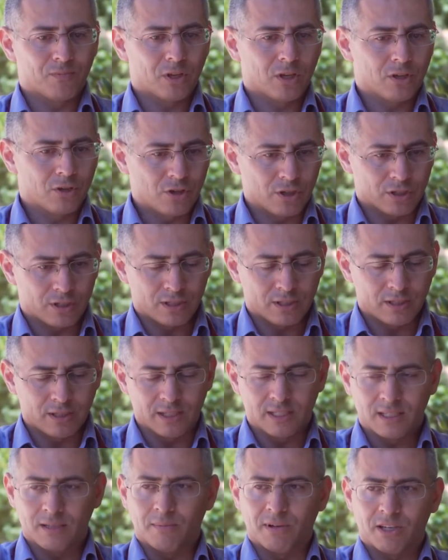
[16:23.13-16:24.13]
just
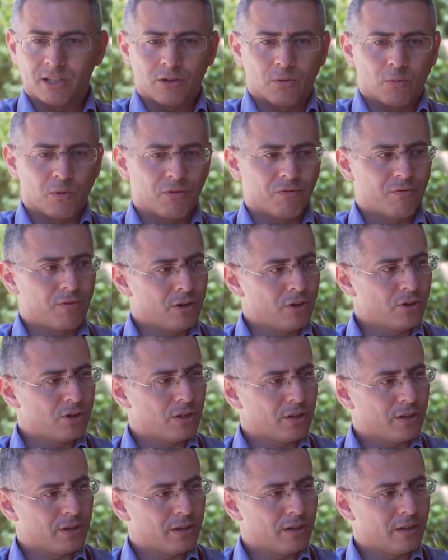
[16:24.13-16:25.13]
this semester we're
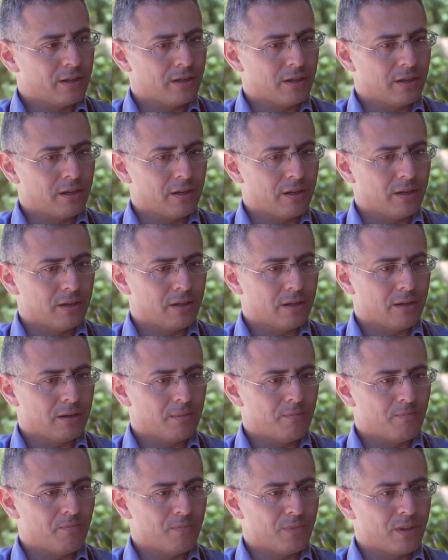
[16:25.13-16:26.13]
finishing a
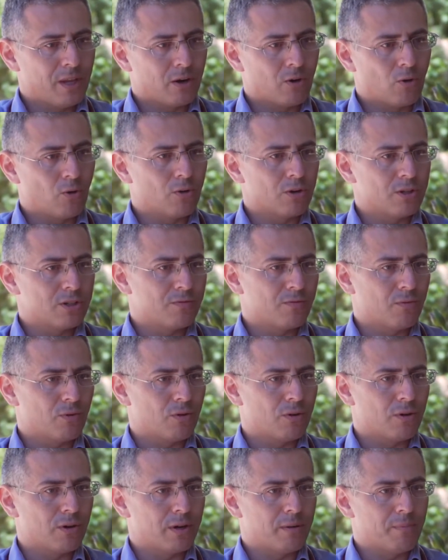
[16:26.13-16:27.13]
course
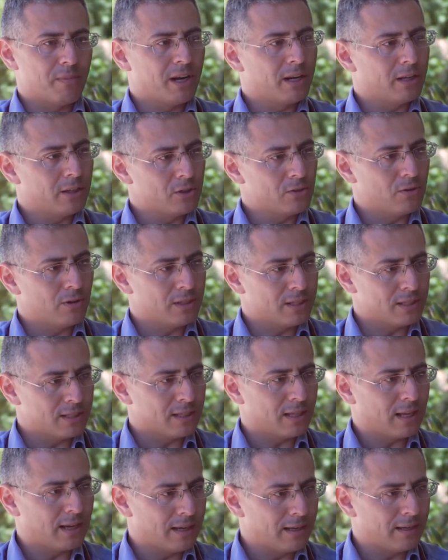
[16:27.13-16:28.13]
for medical students
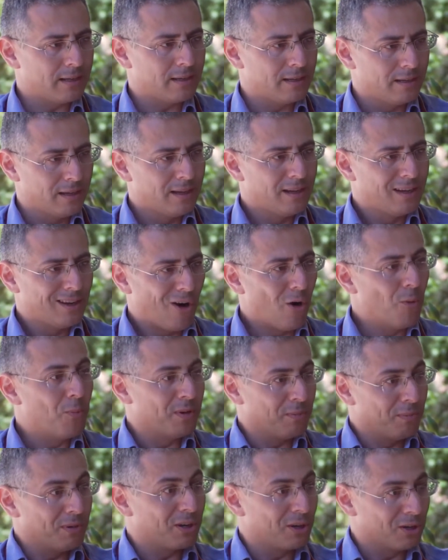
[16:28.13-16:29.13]
that I
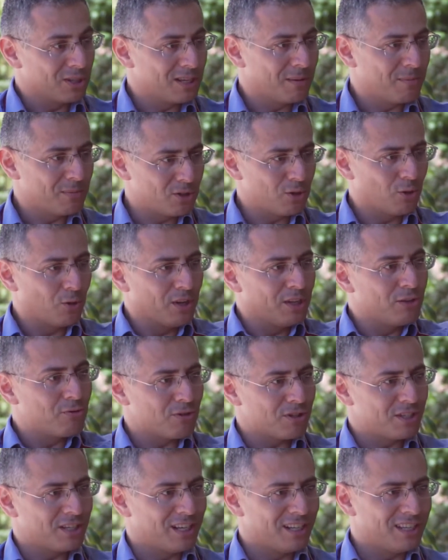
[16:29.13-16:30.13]
opened because I'm so
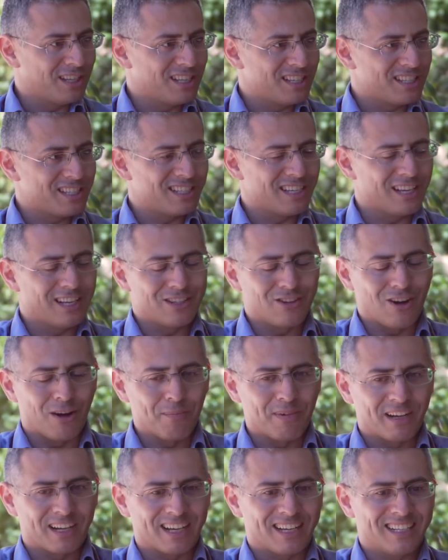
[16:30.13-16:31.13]
interested in this
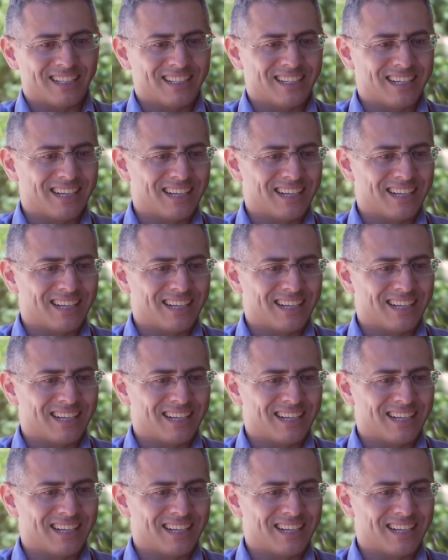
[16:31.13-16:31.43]
topic, and